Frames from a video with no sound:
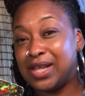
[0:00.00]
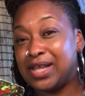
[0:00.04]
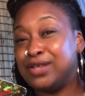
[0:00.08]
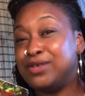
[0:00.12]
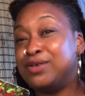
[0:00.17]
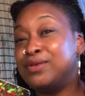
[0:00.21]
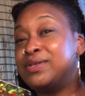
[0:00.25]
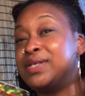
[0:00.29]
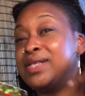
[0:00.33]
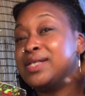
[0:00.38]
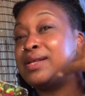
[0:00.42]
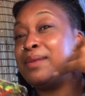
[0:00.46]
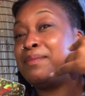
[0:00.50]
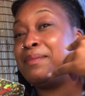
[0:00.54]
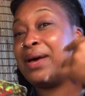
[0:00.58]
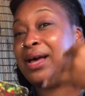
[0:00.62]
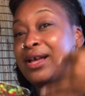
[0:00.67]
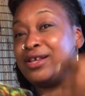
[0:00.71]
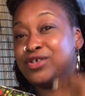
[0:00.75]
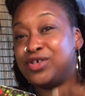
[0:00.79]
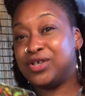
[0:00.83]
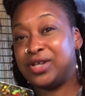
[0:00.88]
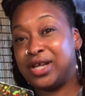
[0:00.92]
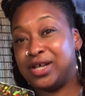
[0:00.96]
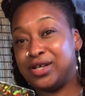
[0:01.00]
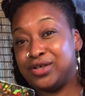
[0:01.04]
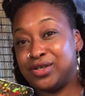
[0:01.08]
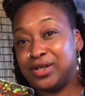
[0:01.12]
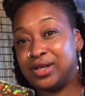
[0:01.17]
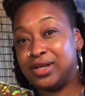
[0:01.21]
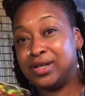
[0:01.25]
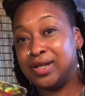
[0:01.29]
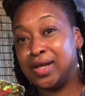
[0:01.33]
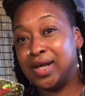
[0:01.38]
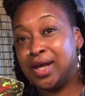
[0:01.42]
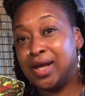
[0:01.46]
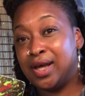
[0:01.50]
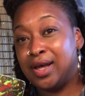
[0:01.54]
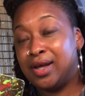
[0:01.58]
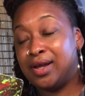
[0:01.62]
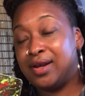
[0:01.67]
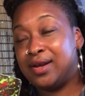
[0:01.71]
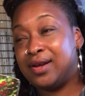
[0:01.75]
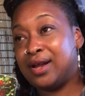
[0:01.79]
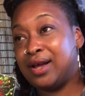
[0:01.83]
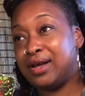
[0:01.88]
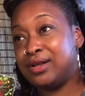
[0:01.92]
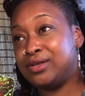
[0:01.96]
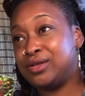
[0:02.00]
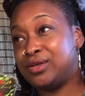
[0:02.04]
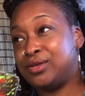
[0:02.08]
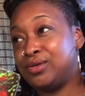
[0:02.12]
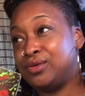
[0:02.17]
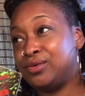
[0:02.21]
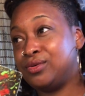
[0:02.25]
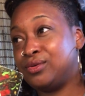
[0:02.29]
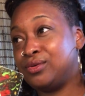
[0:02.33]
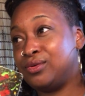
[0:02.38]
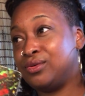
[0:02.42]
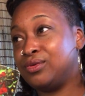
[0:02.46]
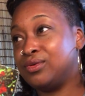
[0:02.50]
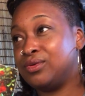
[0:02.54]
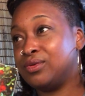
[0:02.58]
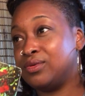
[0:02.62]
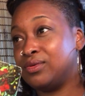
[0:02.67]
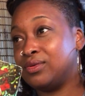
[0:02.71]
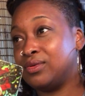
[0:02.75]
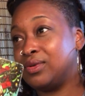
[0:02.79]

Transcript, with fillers: use this imagination not to